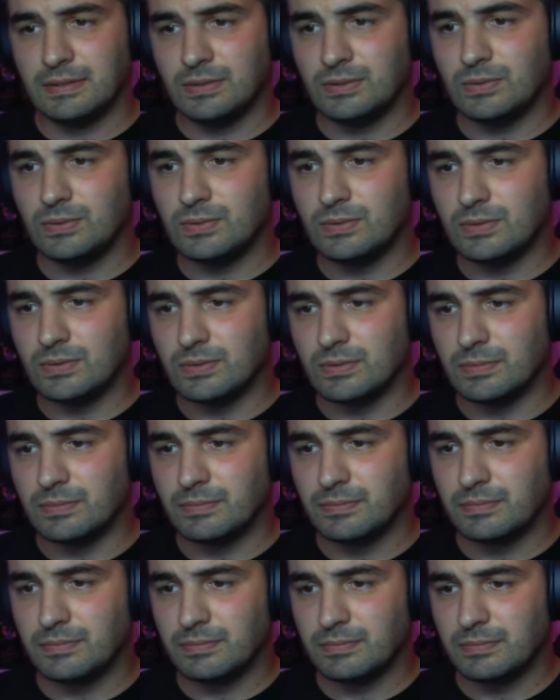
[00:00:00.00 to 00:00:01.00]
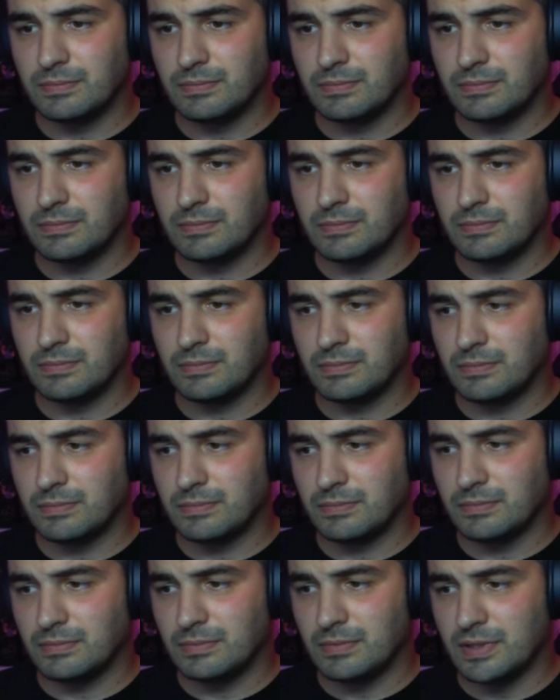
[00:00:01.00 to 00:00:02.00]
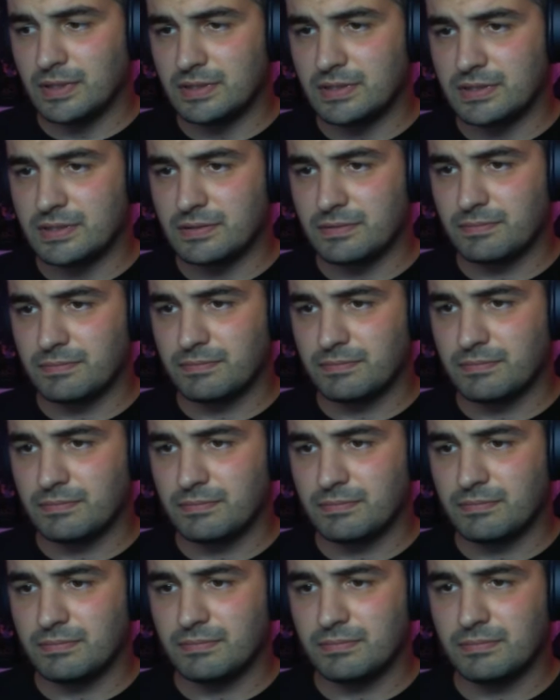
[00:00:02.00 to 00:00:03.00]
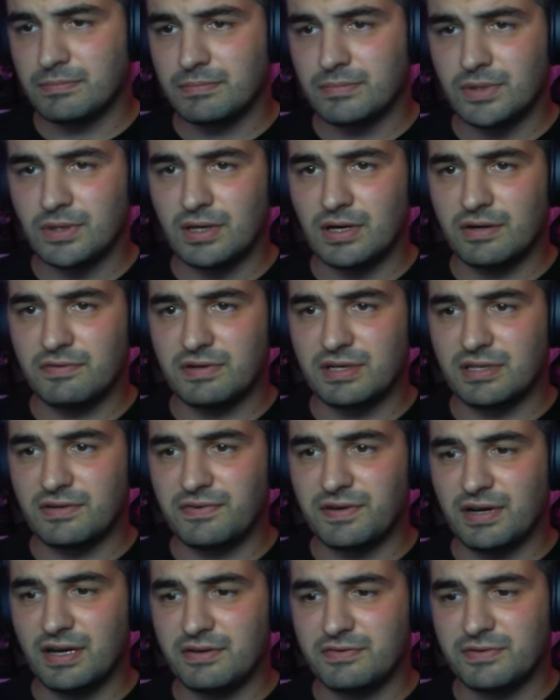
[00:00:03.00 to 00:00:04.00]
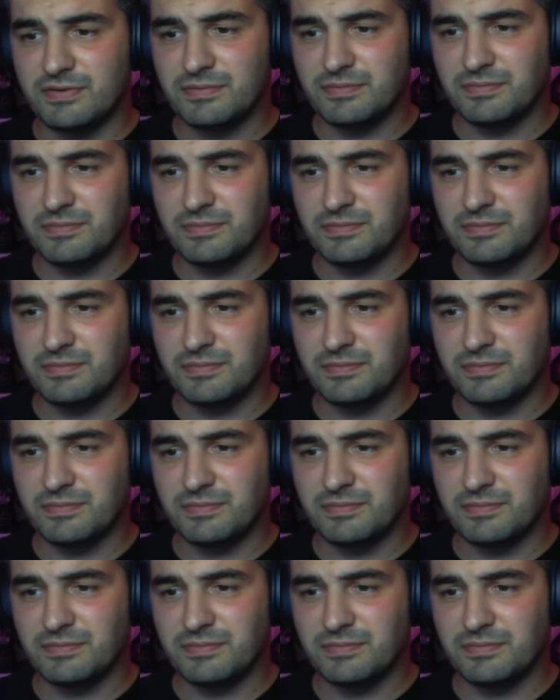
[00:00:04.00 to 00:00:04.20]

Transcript: Ooh. Nice. Do you have another 5?